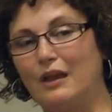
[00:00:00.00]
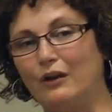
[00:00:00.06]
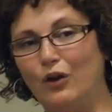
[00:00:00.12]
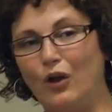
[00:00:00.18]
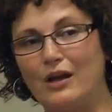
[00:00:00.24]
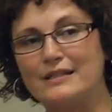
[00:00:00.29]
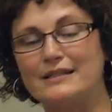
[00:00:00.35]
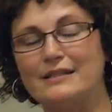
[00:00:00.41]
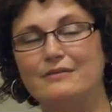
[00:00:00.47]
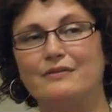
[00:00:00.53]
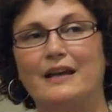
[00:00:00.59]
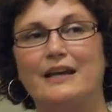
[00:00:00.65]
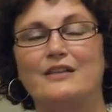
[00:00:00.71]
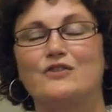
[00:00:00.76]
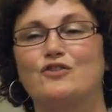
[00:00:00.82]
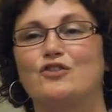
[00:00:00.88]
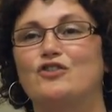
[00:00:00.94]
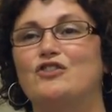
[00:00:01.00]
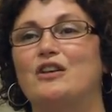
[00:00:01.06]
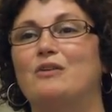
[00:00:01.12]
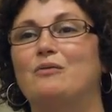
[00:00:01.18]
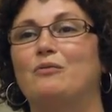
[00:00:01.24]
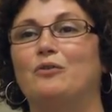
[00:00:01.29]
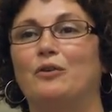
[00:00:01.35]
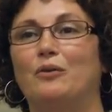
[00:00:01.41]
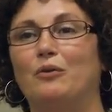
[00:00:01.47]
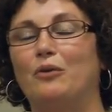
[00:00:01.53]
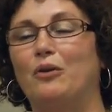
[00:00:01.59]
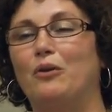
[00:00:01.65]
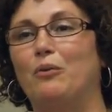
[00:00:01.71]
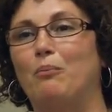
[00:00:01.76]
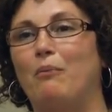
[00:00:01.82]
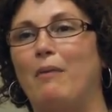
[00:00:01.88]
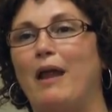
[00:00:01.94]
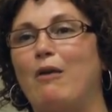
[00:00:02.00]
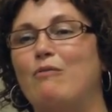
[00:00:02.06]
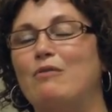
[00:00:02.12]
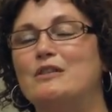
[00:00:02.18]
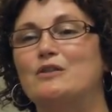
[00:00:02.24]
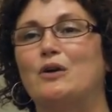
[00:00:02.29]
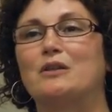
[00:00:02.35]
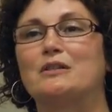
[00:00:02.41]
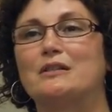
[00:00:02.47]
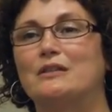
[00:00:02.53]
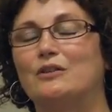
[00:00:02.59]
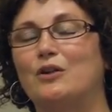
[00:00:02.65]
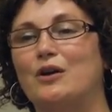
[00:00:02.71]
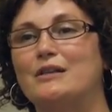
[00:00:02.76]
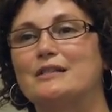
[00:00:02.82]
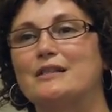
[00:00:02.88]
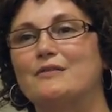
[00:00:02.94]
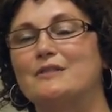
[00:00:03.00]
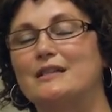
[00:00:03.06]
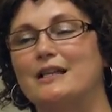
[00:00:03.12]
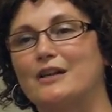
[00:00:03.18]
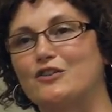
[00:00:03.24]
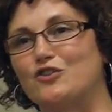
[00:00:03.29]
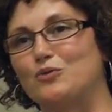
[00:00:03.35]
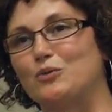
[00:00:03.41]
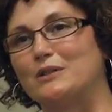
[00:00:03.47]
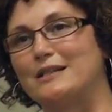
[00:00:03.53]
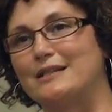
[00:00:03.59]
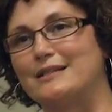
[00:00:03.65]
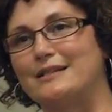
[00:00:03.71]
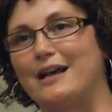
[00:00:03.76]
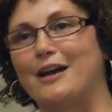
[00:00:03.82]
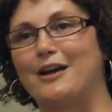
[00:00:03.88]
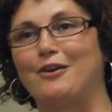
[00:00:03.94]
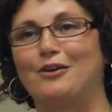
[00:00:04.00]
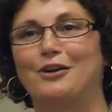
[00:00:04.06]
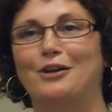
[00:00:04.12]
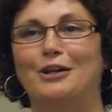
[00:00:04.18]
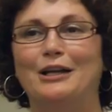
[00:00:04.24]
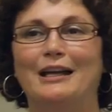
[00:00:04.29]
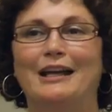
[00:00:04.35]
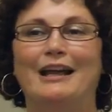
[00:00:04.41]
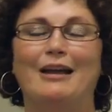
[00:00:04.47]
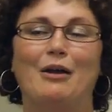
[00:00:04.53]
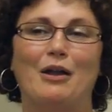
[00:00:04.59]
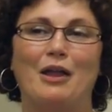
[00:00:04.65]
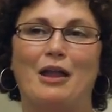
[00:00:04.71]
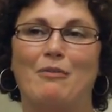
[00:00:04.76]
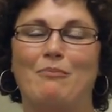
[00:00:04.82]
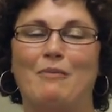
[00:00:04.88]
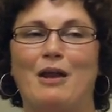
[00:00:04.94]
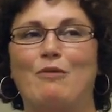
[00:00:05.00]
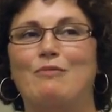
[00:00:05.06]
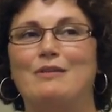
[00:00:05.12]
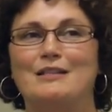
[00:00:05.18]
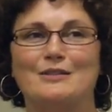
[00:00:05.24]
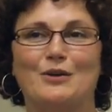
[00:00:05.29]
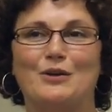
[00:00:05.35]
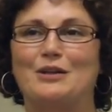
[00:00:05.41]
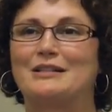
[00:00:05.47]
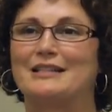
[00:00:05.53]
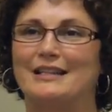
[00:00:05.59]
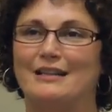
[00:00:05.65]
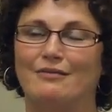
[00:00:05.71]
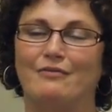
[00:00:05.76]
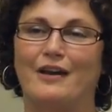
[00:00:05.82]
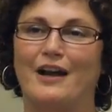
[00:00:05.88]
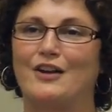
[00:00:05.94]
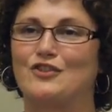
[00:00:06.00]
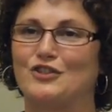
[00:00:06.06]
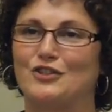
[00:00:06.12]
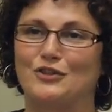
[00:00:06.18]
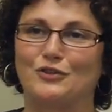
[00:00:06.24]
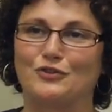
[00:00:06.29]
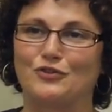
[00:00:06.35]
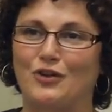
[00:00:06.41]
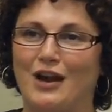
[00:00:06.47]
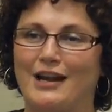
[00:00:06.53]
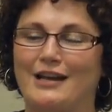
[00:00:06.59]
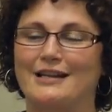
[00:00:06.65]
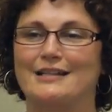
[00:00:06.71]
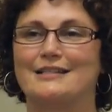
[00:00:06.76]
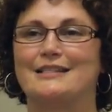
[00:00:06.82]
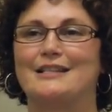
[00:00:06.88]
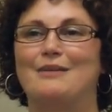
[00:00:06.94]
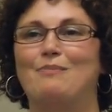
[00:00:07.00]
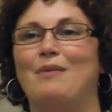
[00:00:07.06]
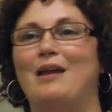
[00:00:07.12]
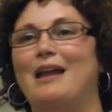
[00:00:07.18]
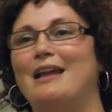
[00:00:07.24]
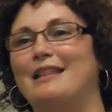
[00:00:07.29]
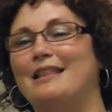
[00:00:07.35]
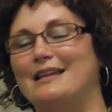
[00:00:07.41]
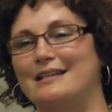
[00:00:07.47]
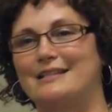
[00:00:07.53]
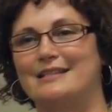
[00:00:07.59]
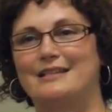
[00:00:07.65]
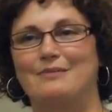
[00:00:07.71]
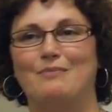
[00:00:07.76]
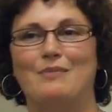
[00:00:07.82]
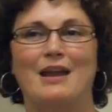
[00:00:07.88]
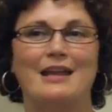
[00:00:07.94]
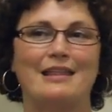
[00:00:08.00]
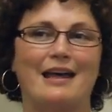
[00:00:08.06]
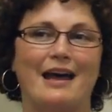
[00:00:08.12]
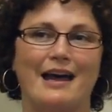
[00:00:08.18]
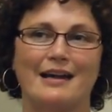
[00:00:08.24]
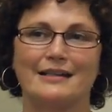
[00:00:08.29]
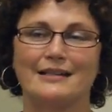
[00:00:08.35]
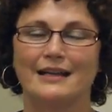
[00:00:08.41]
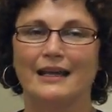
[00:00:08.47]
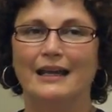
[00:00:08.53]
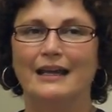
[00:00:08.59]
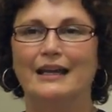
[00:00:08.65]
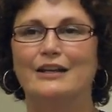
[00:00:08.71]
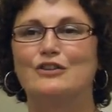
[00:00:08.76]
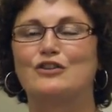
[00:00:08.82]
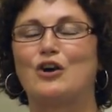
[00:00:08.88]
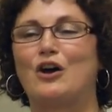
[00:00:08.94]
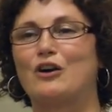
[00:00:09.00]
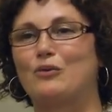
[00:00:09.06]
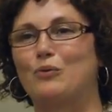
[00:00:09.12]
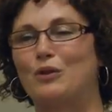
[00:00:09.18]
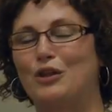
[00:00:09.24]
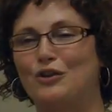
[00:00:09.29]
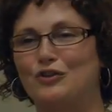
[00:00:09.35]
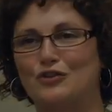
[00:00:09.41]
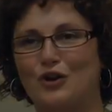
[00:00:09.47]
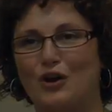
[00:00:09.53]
loss of estrogen may result in loss of sexual desire. It may result in vaginal dryness. It may this, it may that. Talk with your